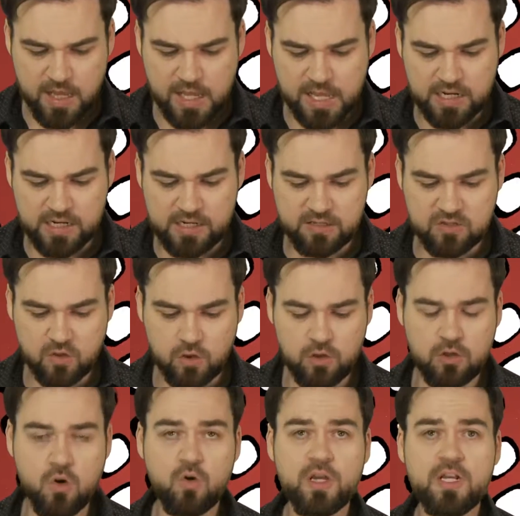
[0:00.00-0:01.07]
And it is
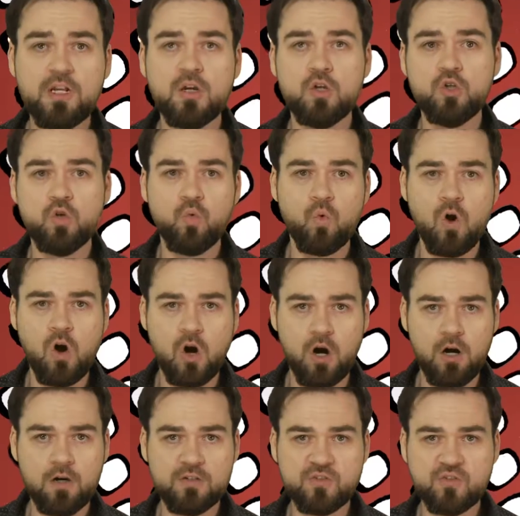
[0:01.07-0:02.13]
Logan
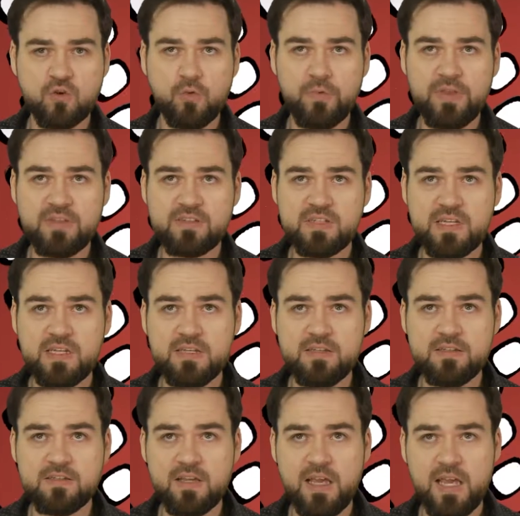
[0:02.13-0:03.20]
Noir. So this
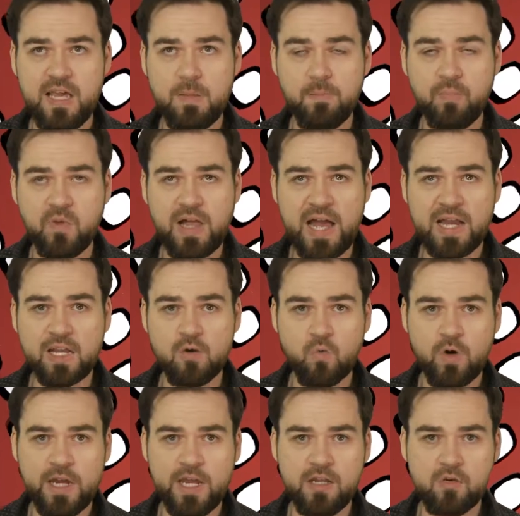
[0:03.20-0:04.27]
is a black and
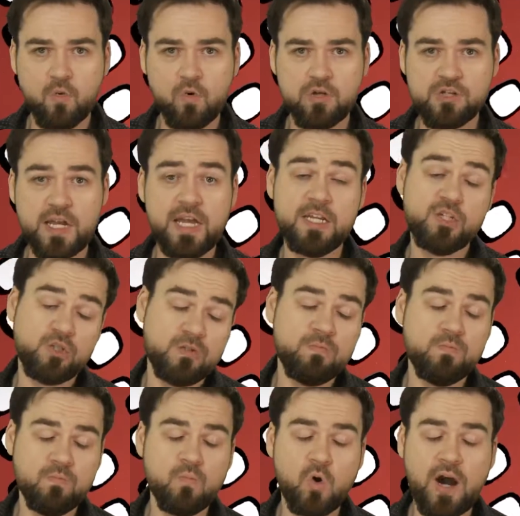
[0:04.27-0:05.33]
white, or I should
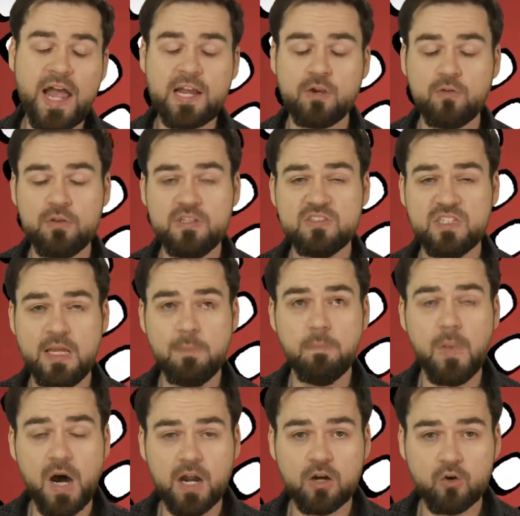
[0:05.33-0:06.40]
more accurately say
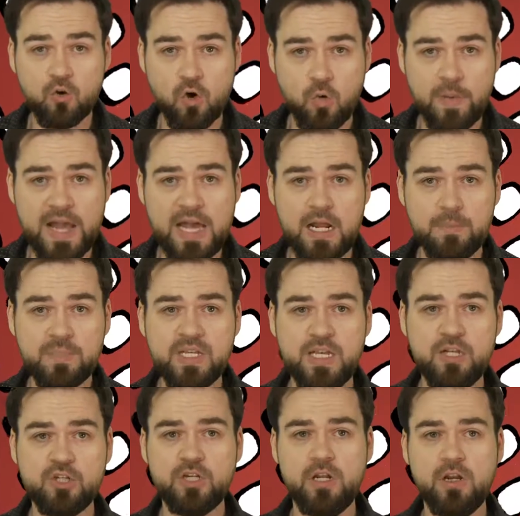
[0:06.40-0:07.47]
monochrome
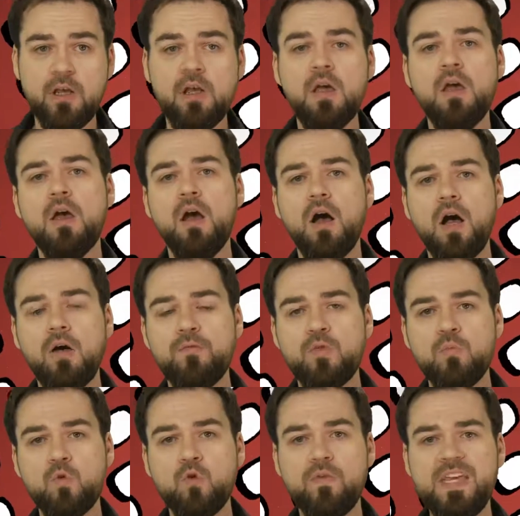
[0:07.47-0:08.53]
adaptation of the
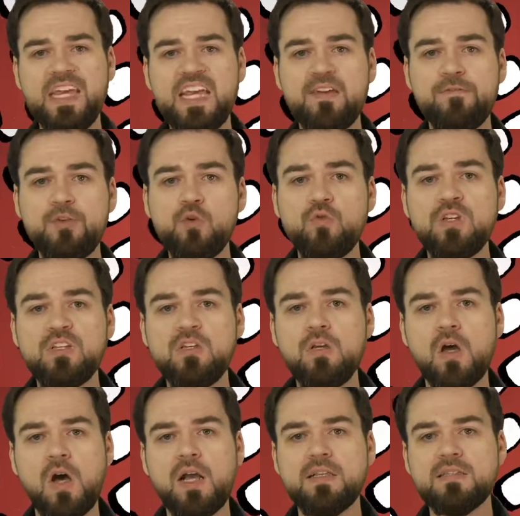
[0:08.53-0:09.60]
movie. If you did
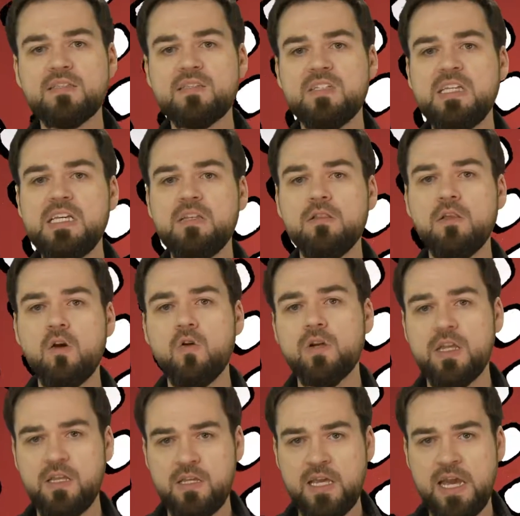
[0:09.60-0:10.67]
not see
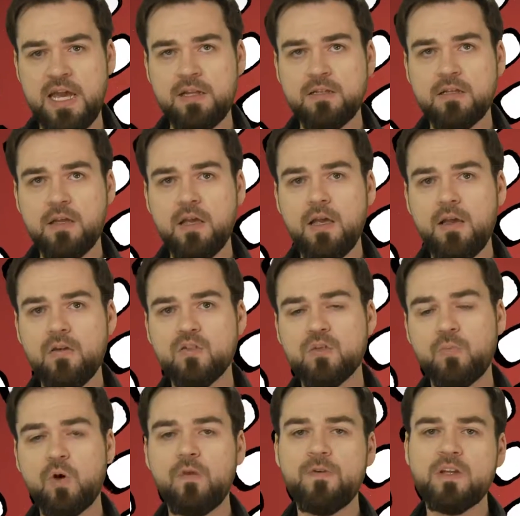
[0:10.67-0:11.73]
Logan yet, it's a
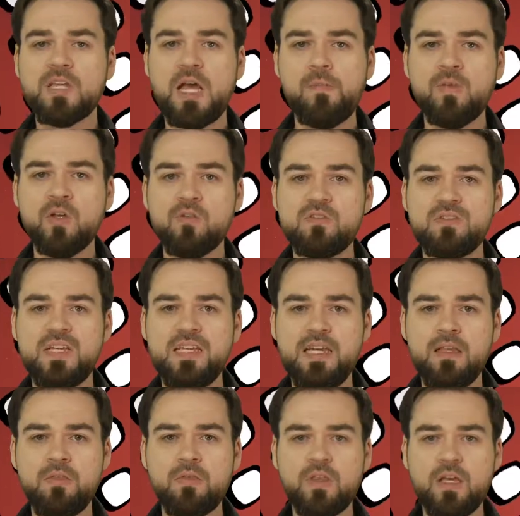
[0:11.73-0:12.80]
perfect time to go see it
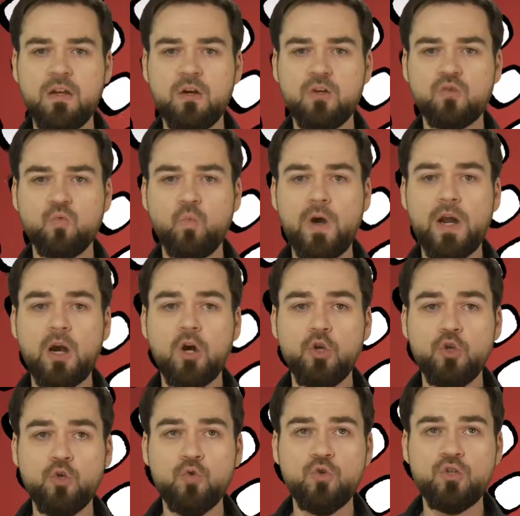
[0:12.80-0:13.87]
in theaters where
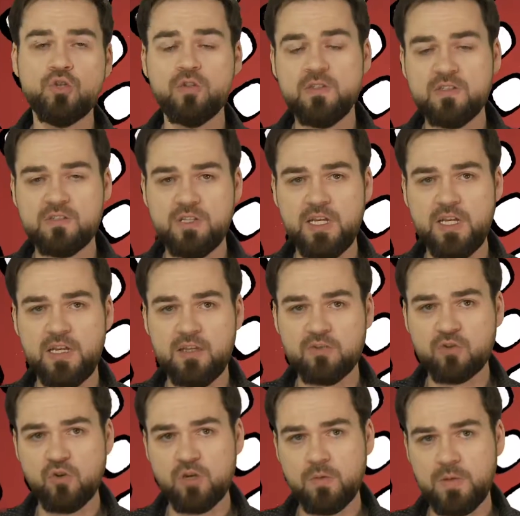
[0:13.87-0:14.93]
you should see it. It is
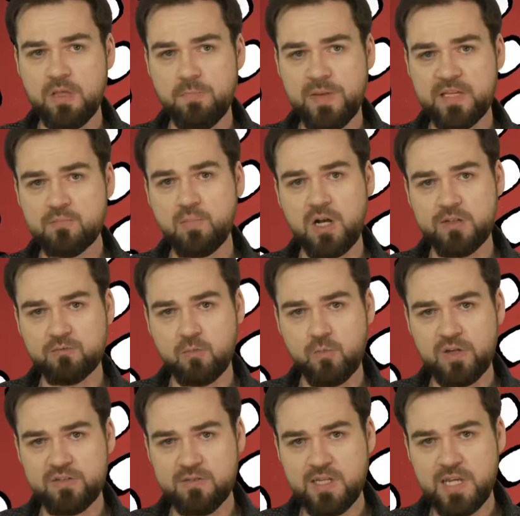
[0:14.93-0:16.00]
going to be the best possible
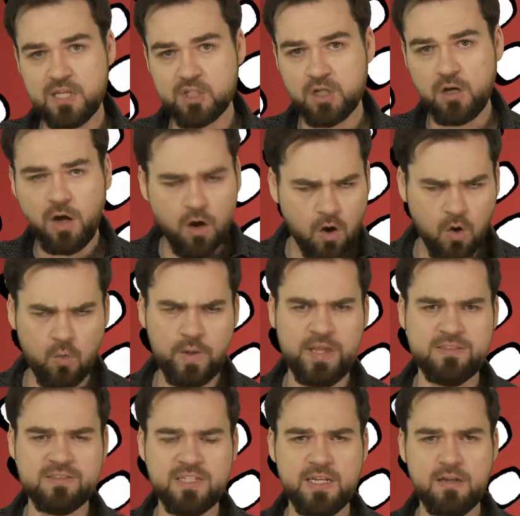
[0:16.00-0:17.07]
presentation.
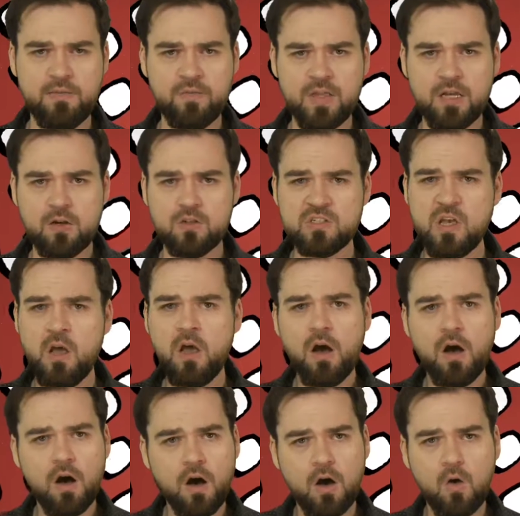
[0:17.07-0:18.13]
Always see it in theaters.
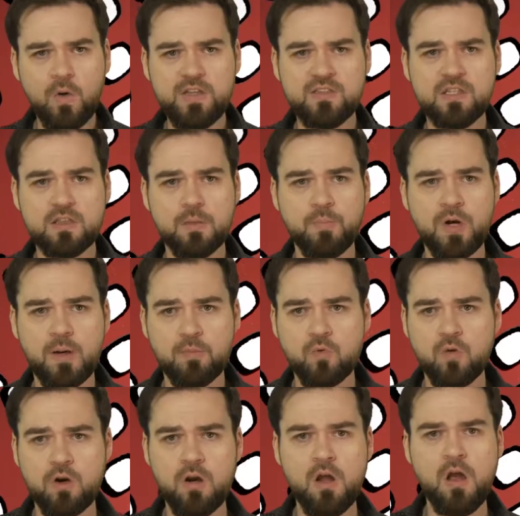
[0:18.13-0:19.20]
Always get the
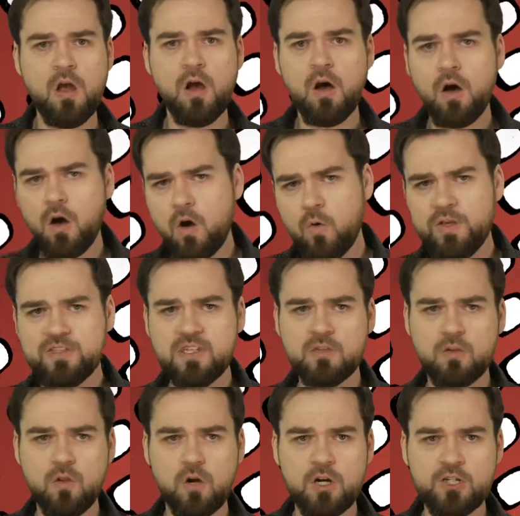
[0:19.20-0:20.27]
popcorn. Always get
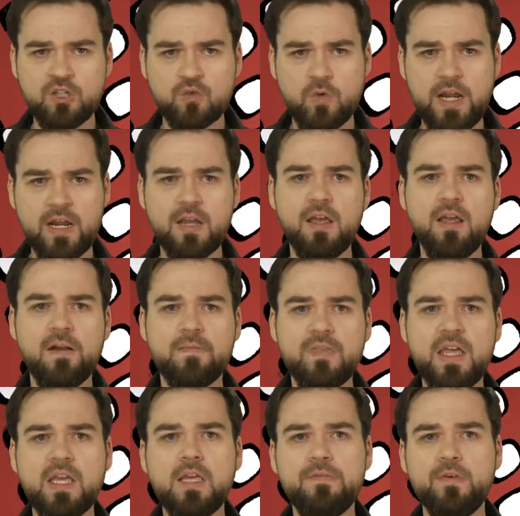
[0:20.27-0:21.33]
the large drink.
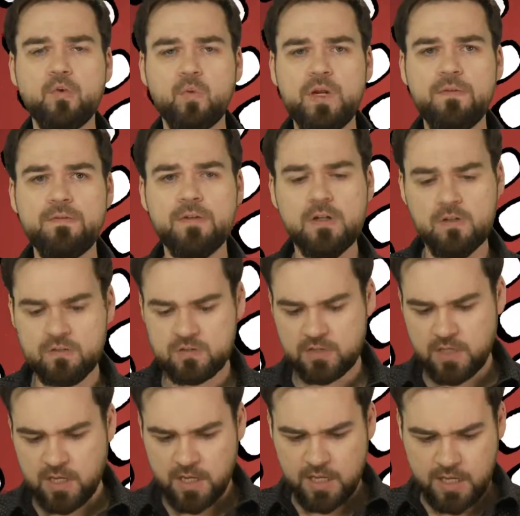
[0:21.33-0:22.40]
They give you refills.
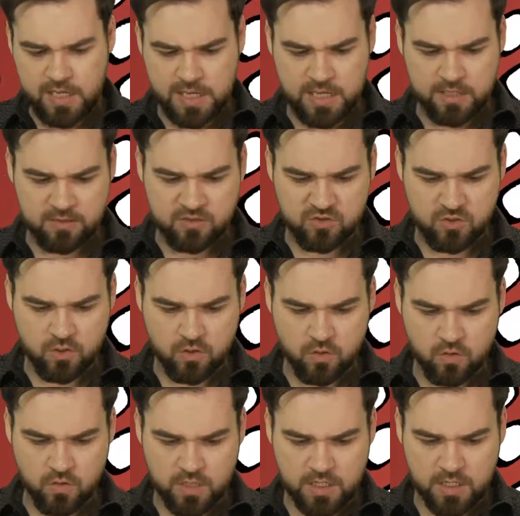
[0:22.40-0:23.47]
And
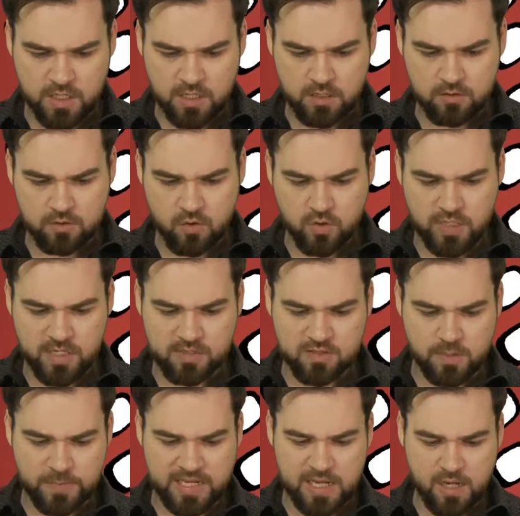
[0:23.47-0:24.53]
so Logan is
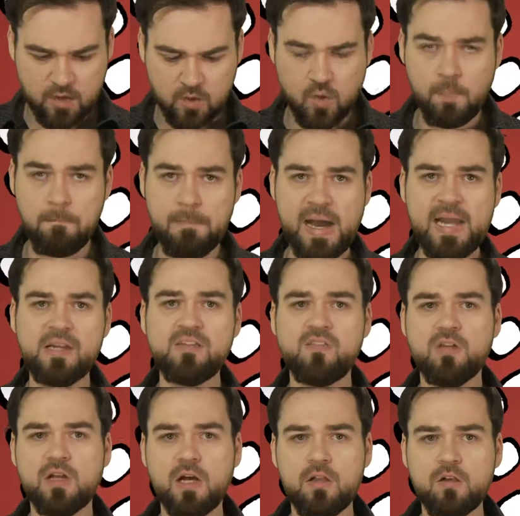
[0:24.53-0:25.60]
coming out minus
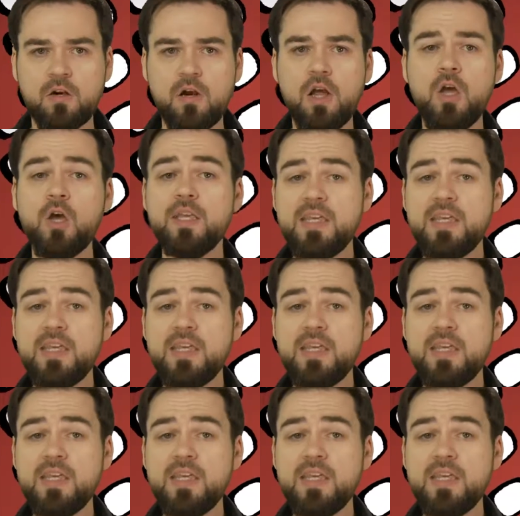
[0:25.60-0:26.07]
the color.